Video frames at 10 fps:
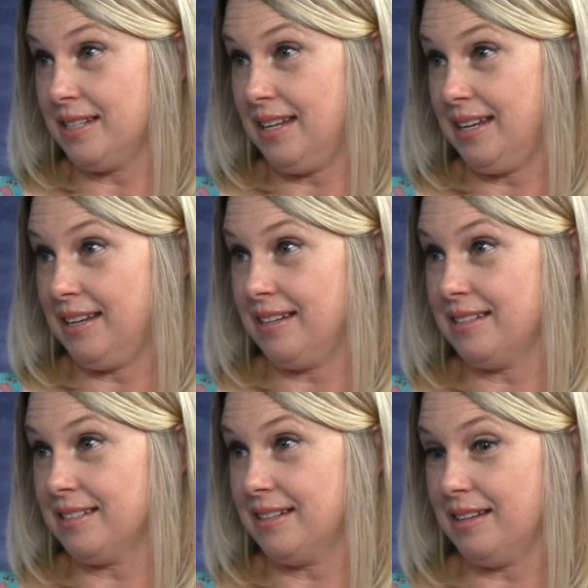
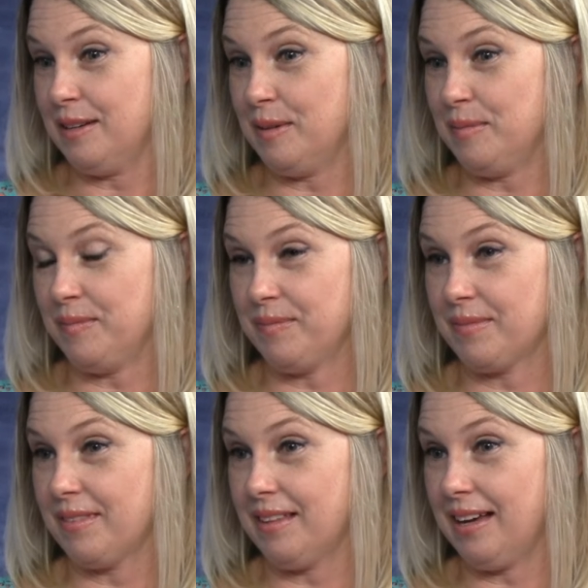and mm. um,
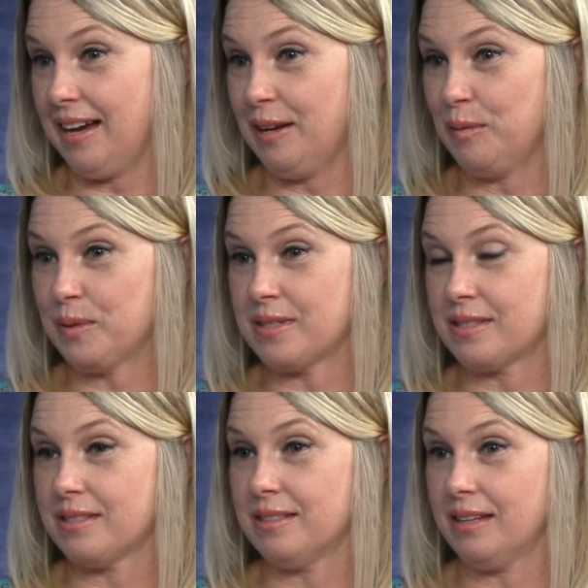I
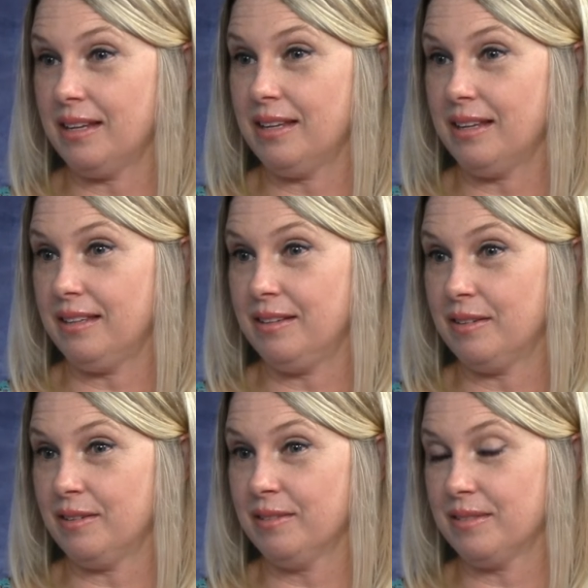was you
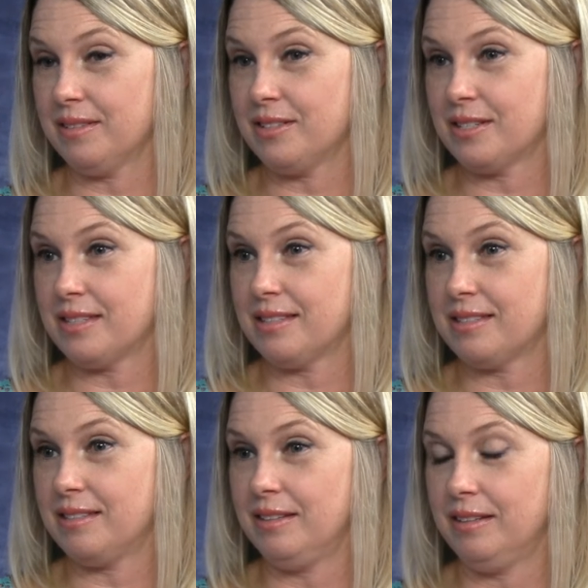know, just
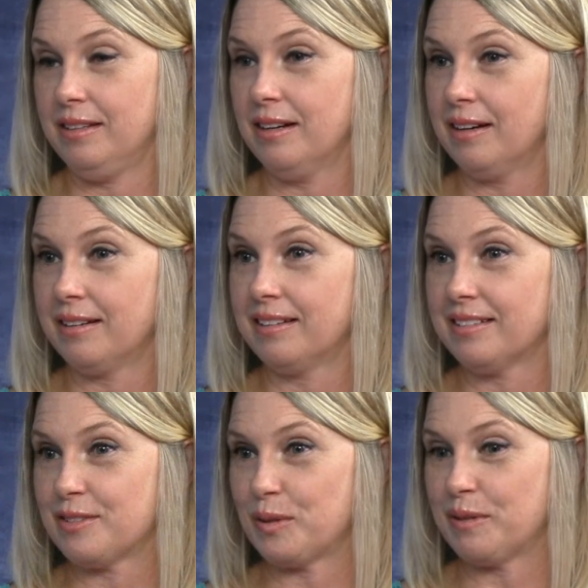this
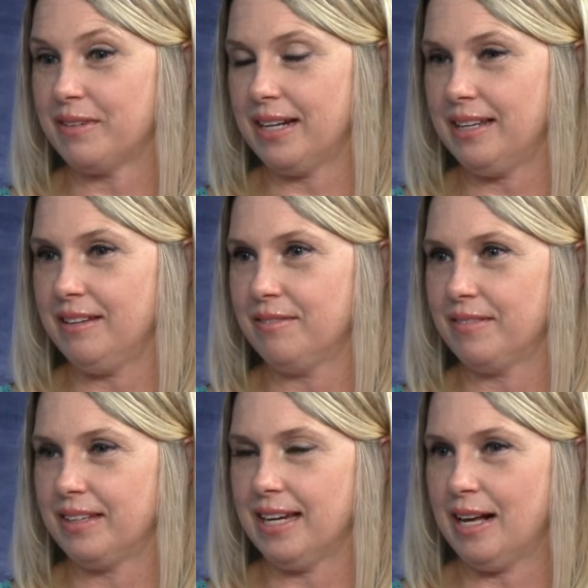young, sort of
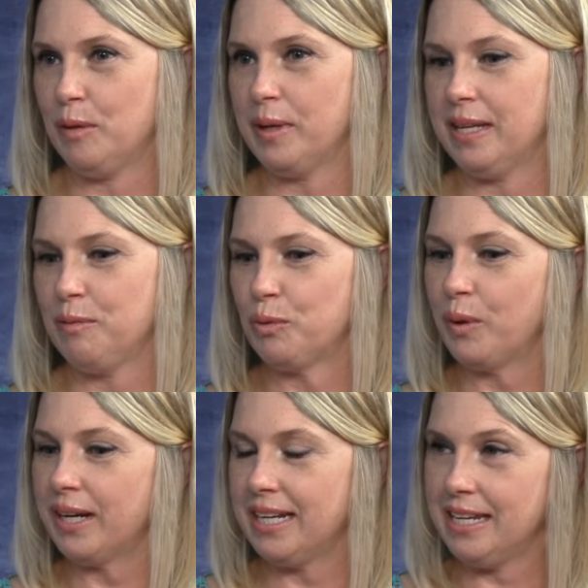naive gal, but he was
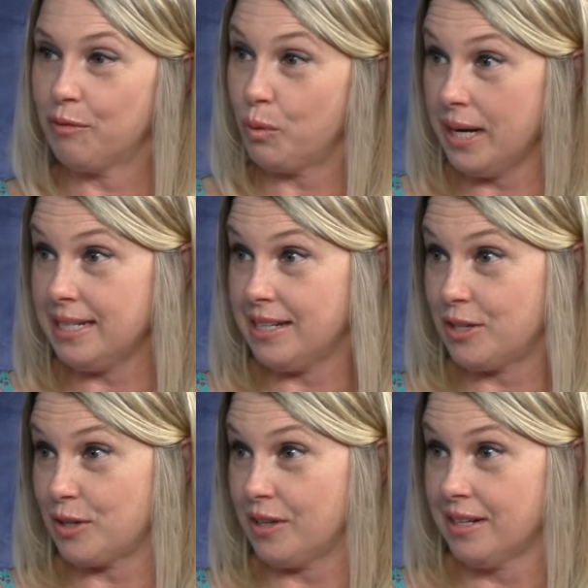wearing an EFY
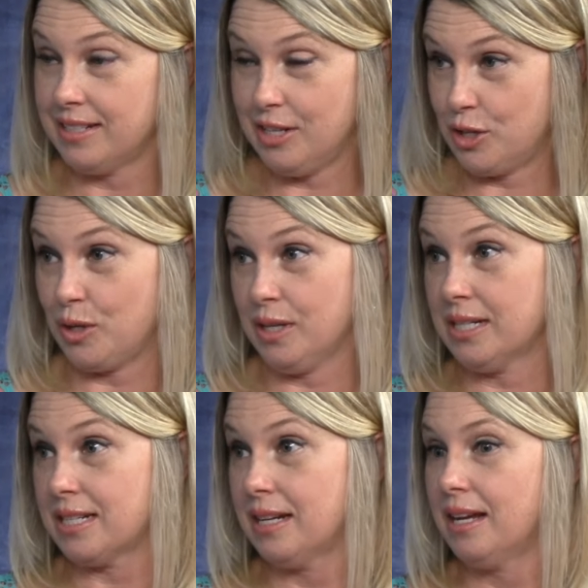teacher
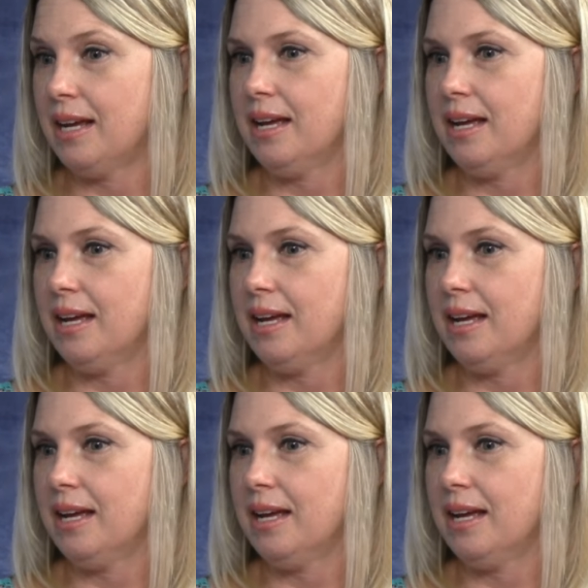T-shirt, yeah. Mm-hmm.